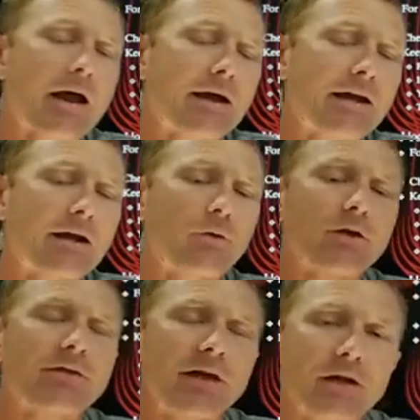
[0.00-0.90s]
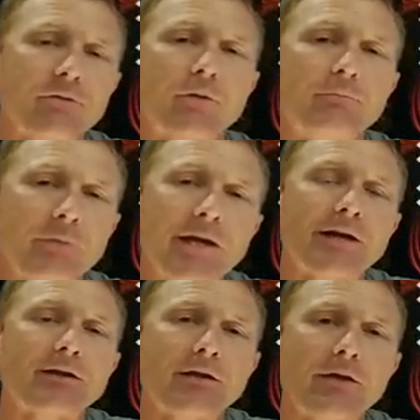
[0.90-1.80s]
again, I want to thank you for
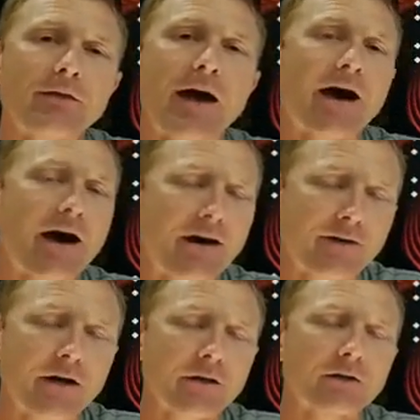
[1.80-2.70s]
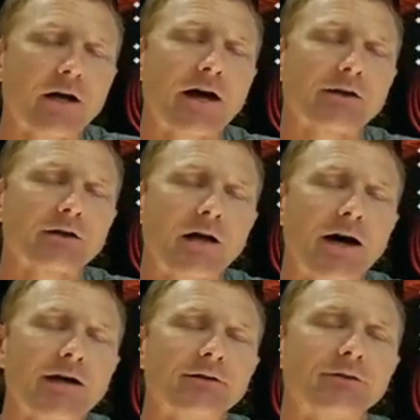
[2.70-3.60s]
being that high value
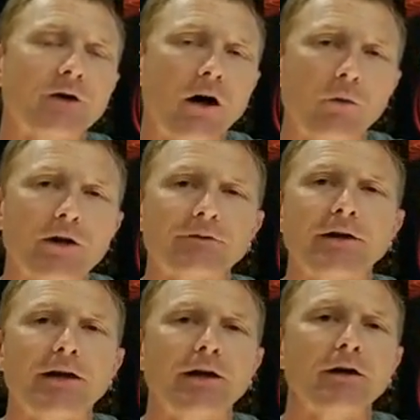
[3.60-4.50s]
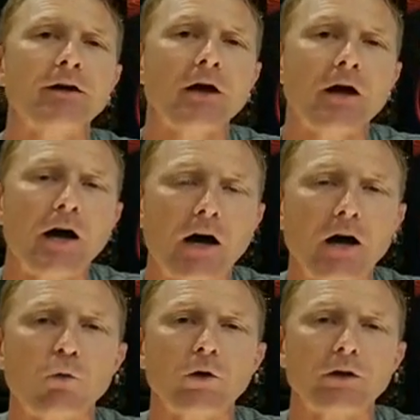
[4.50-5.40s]
client that's always there,
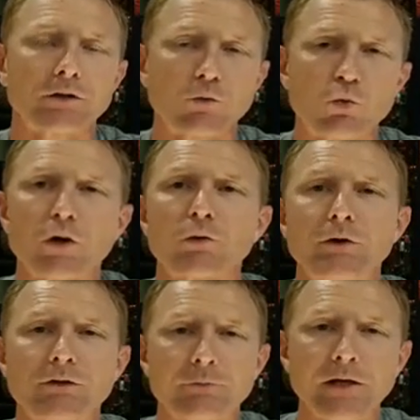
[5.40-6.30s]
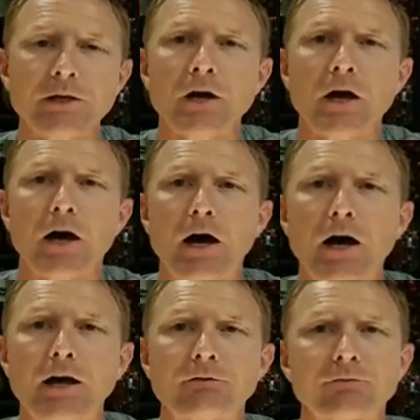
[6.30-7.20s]
willing to work with me,
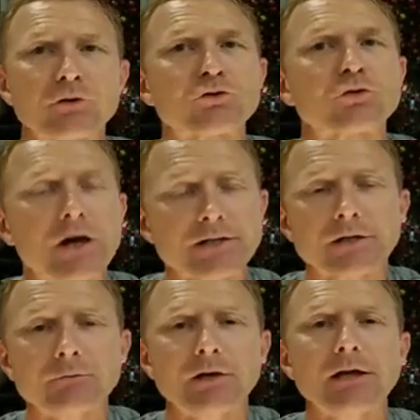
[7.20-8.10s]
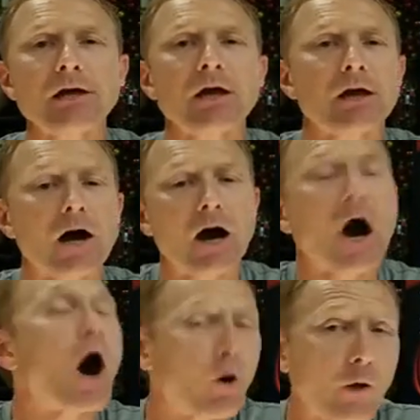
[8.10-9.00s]
and for trusting me
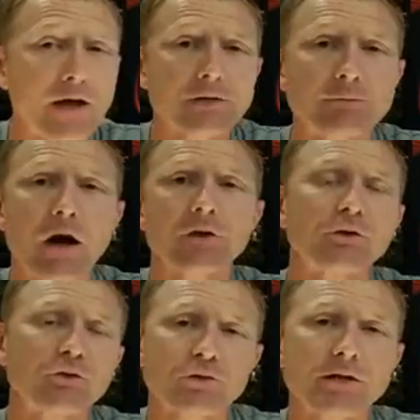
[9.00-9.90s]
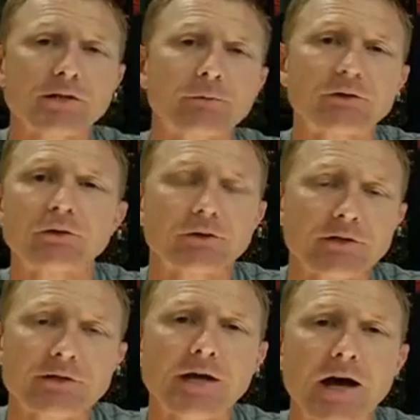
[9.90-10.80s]
always, but also trusting me during
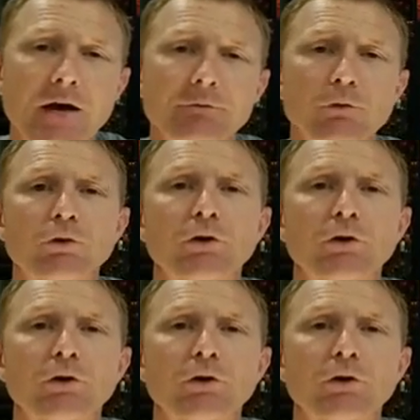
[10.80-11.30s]
this time that